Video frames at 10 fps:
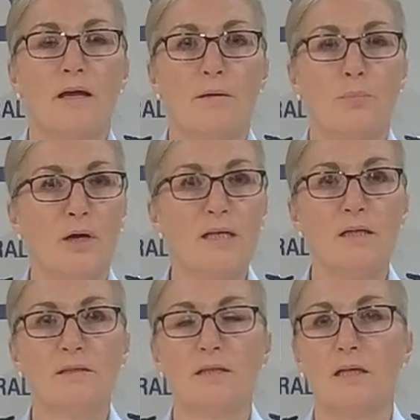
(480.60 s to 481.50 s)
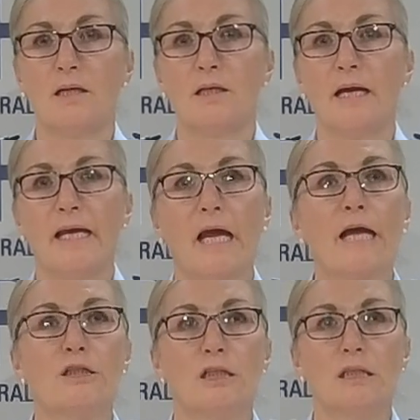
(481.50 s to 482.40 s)
that, predators that are
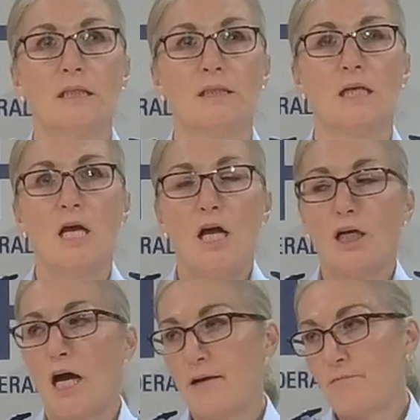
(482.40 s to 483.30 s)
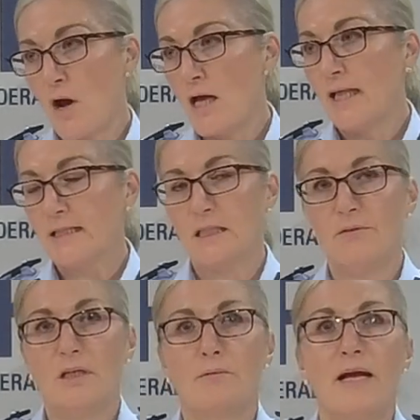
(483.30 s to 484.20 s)
engaged in this kind of vile
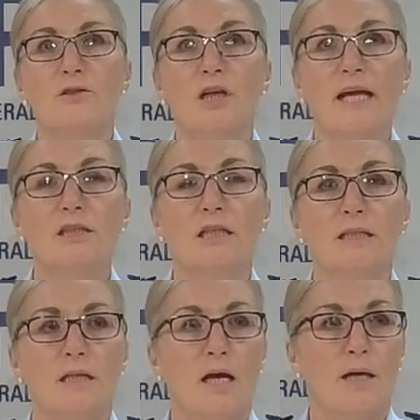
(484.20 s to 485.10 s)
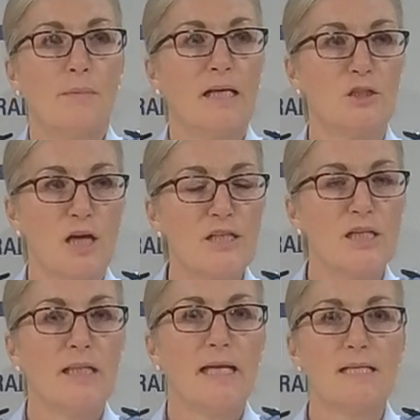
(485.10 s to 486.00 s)
activity around changing,
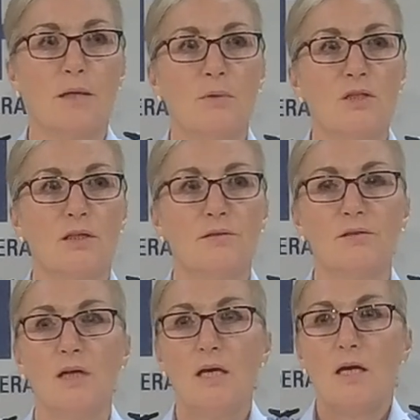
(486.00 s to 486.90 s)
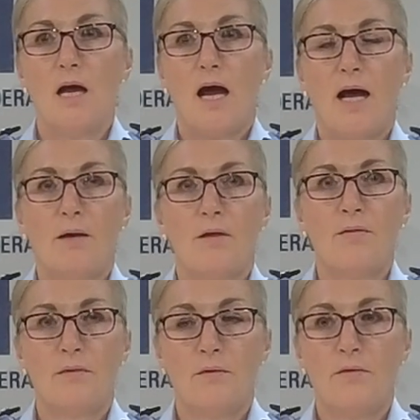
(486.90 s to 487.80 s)
exchanging these images,
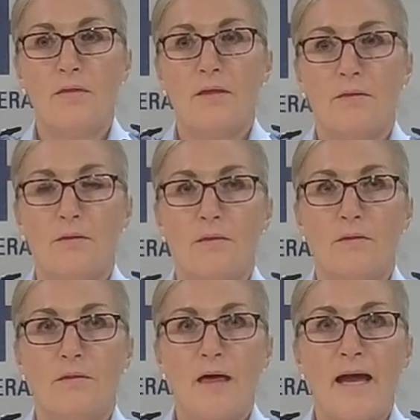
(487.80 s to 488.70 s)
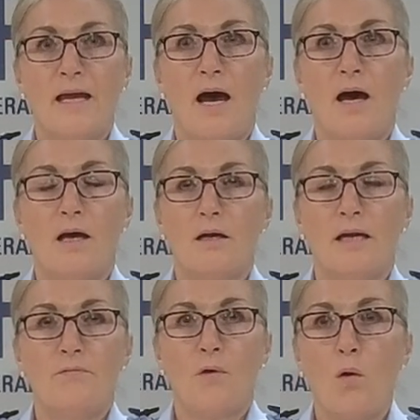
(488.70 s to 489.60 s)
they are
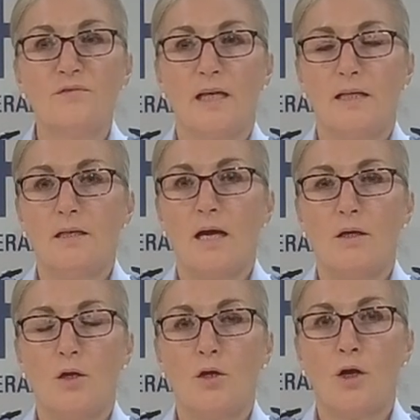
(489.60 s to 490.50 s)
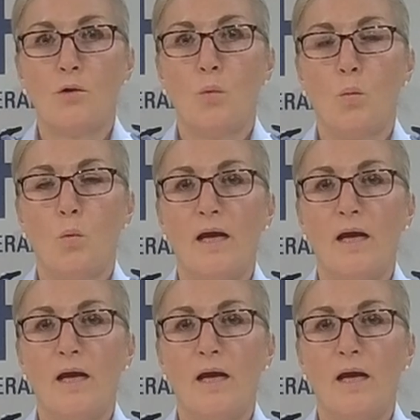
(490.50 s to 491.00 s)
involved in,